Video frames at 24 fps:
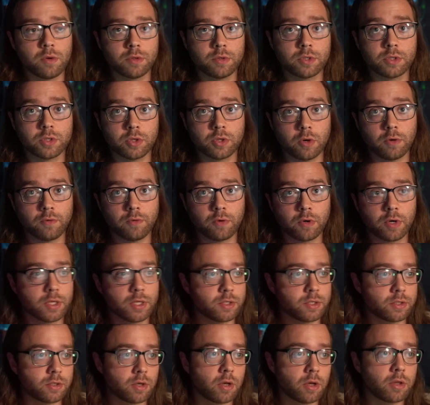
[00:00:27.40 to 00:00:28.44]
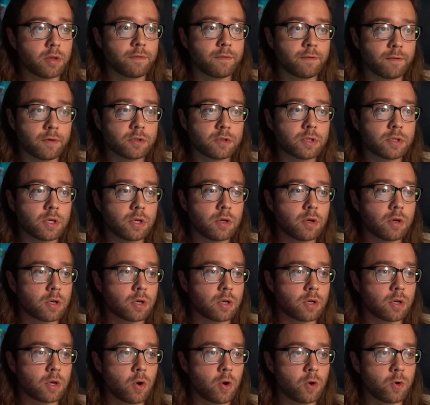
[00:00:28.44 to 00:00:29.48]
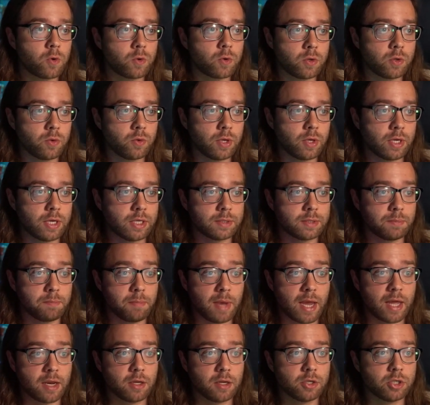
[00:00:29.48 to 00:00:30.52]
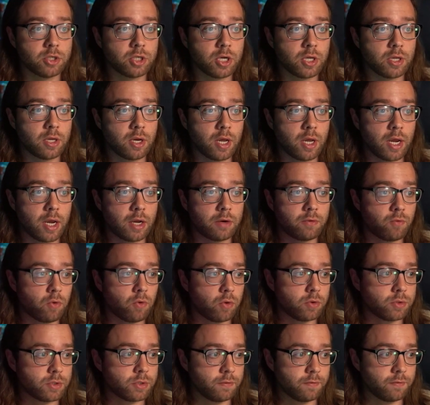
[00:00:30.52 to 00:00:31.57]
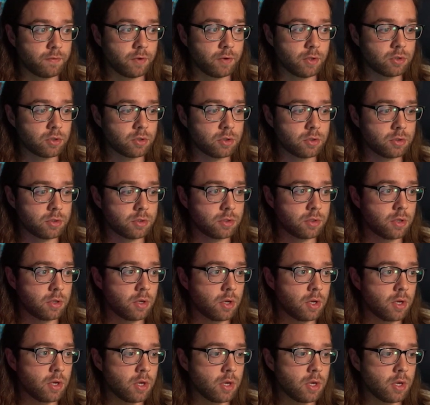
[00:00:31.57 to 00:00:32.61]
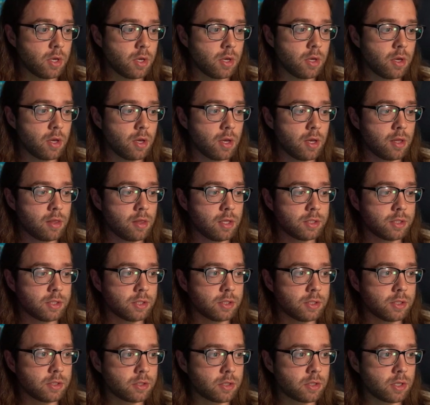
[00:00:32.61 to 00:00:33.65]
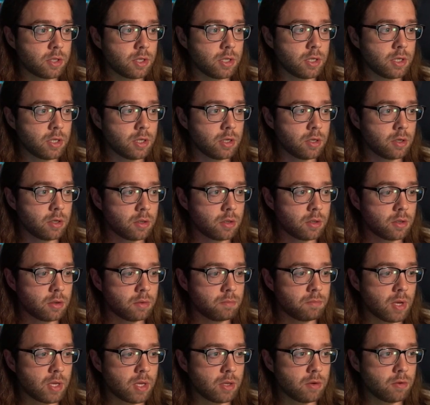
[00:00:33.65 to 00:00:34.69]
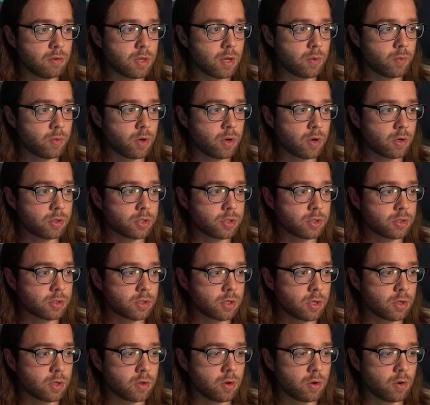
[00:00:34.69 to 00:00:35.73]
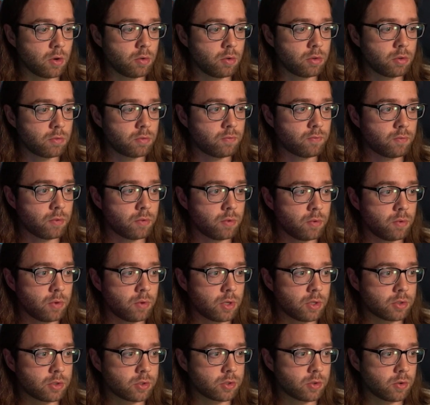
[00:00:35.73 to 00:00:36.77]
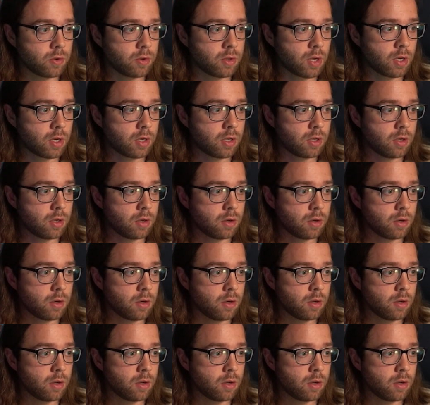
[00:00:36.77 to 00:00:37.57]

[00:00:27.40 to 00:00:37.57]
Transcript: Server installed, the first thing you're going to go to is manage and then add roles and features. And this is the menu that we are just going to go through, and I'll show you that here.